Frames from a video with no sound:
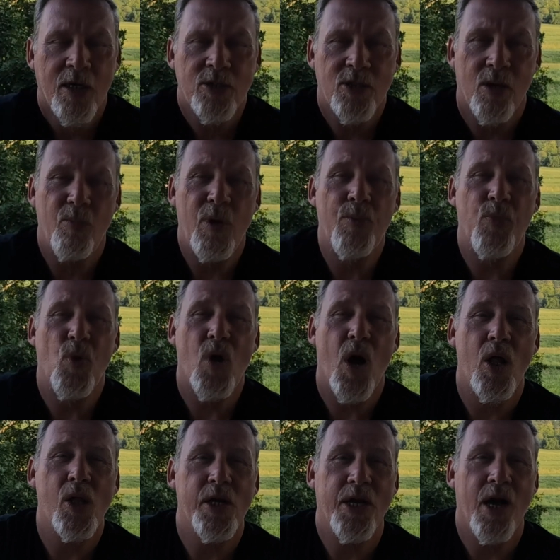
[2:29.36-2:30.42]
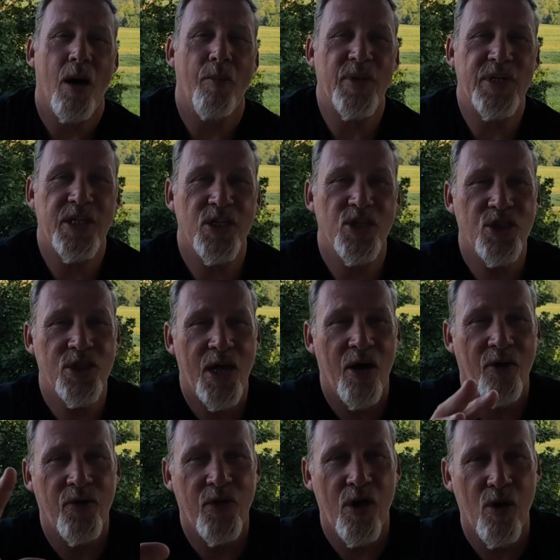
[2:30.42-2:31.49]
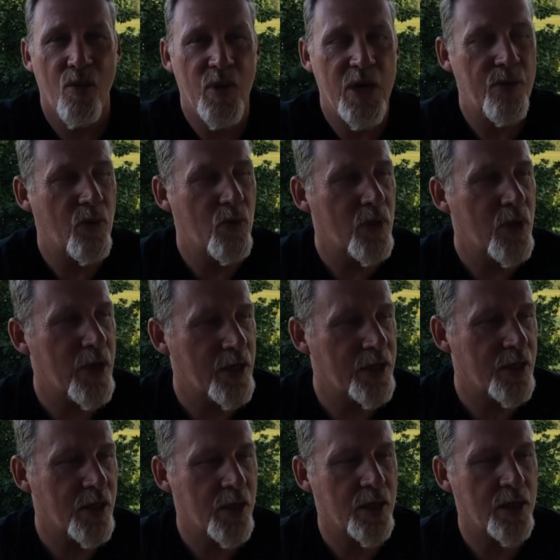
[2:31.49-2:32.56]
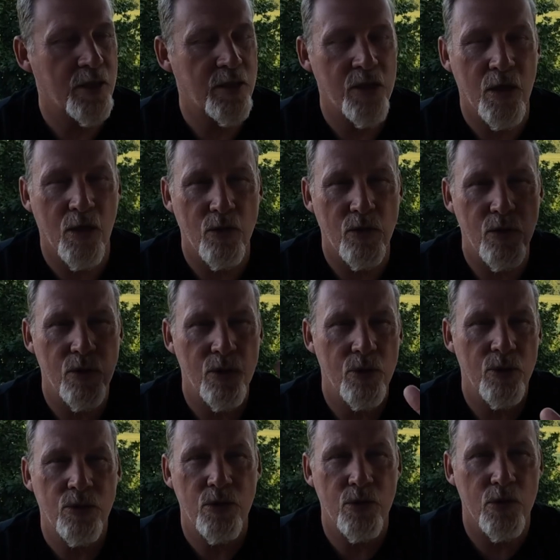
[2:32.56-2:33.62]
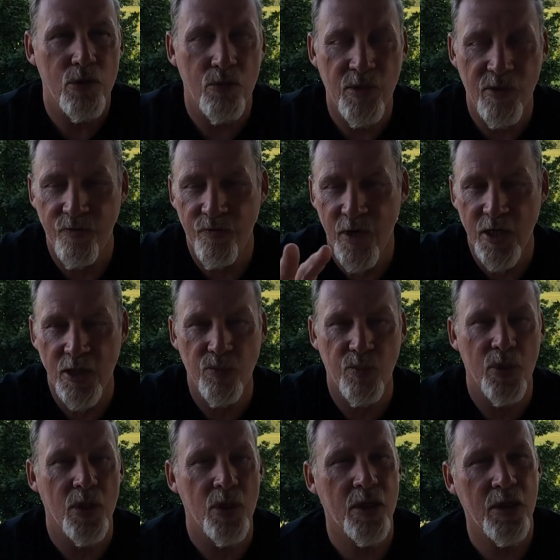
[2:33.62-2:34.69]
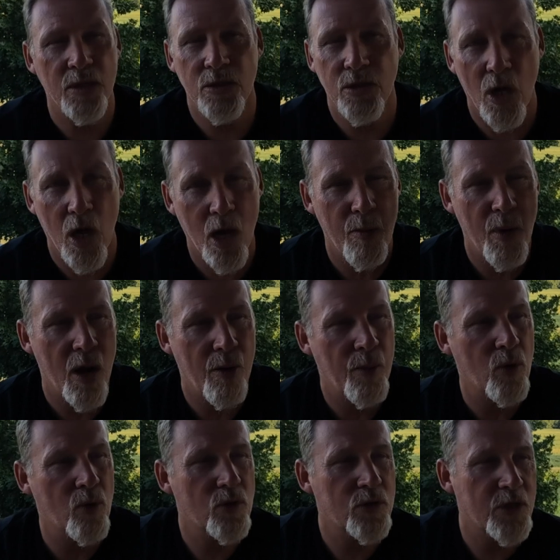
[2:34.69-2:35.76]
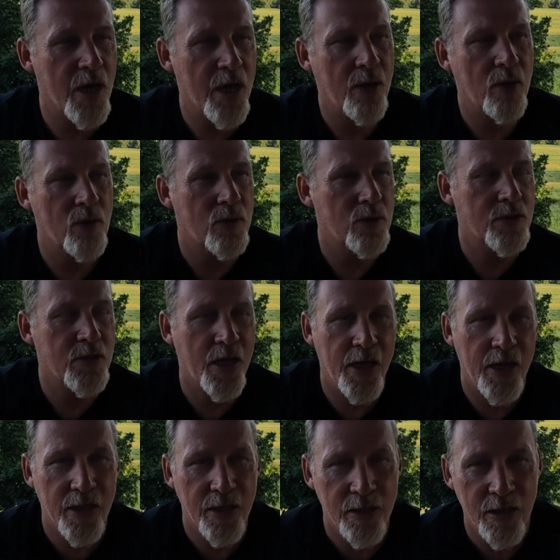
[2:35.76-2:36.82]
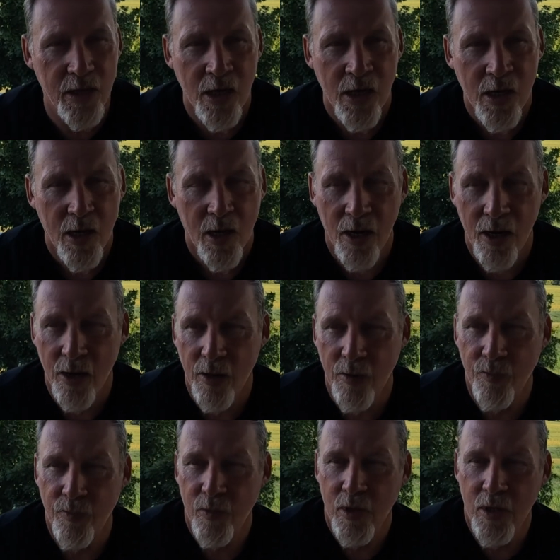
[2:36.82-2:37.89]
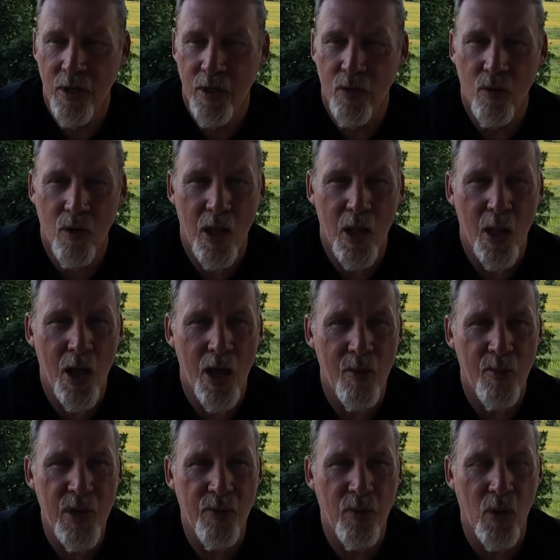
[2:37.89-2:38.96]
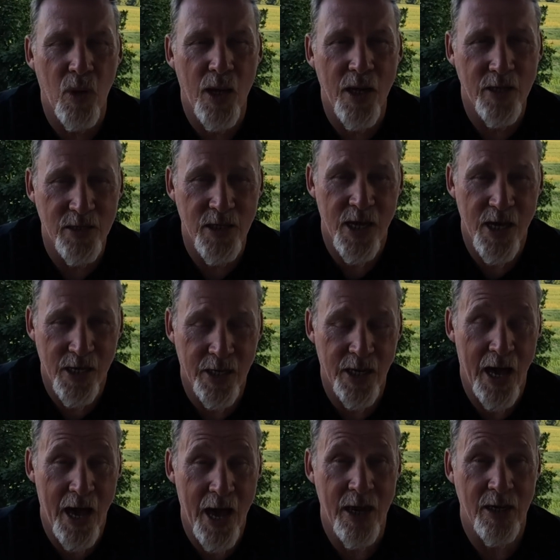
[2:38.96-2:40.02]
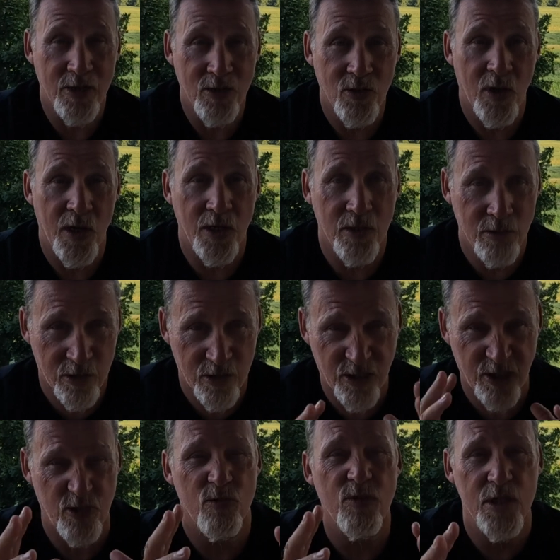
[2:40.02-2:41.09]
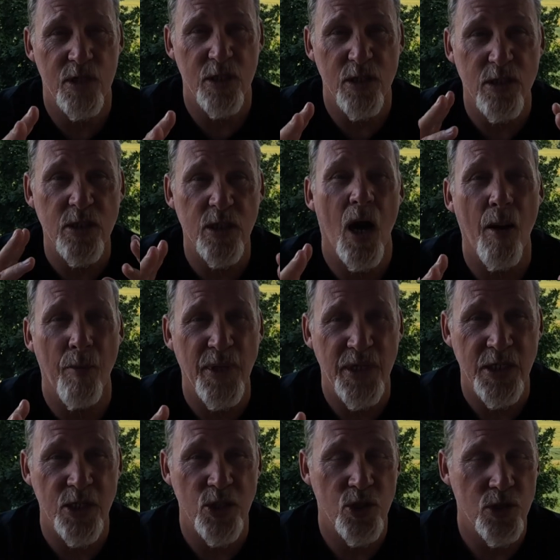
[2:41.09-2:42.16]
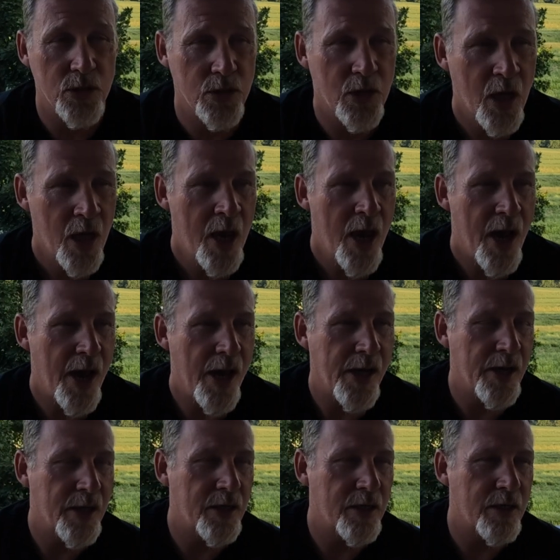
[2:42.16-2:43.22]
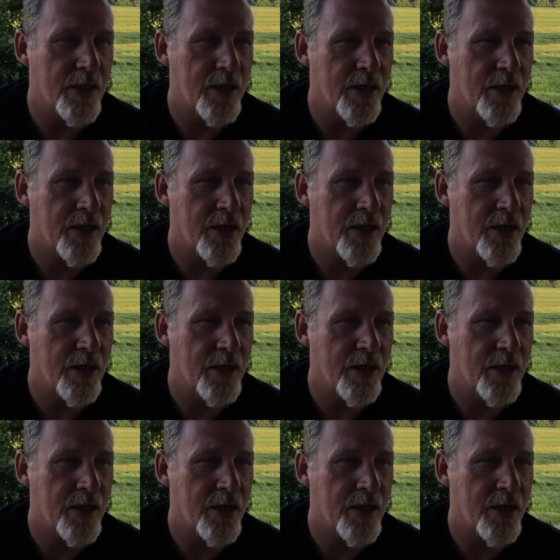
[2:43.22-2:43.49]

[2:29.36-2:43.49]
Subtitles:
some people call it competition out there. People that, you know, do YouTube and Facebook and talk about motorcycles and, you know, and a lot of people like take it as like serious competition. And,